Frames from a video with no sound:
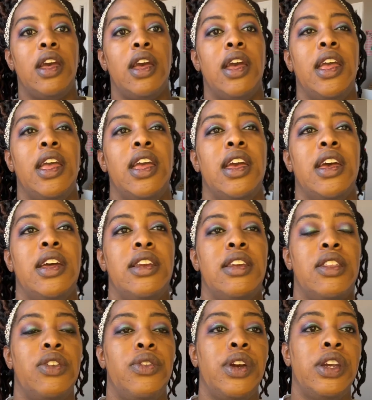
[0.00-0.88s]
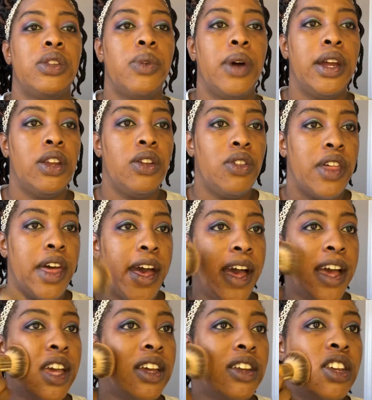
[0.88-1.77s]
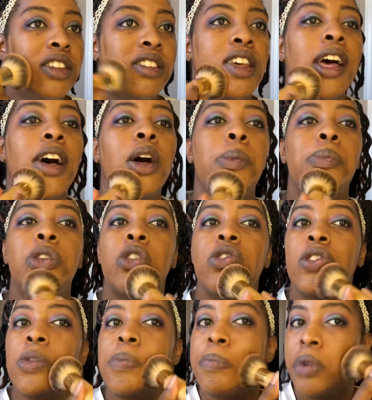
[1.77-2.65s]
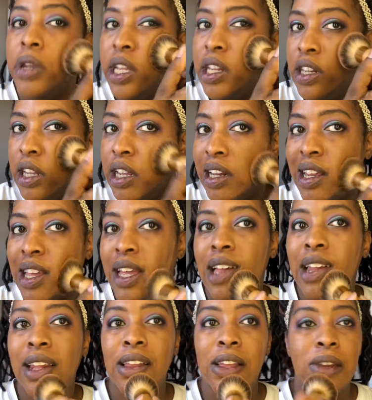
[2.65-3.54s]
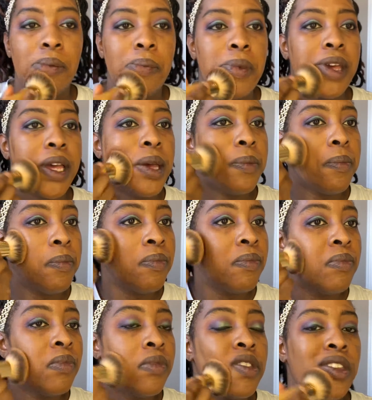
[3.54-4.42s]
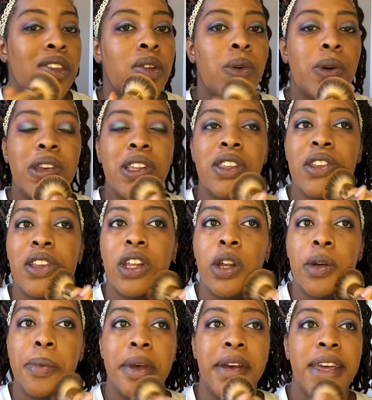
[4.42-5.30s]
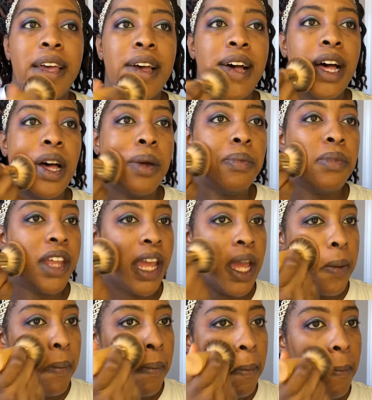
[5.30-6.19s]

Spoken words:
And the reason why I do that, it just helps blending a little bit when it's a little bit damp.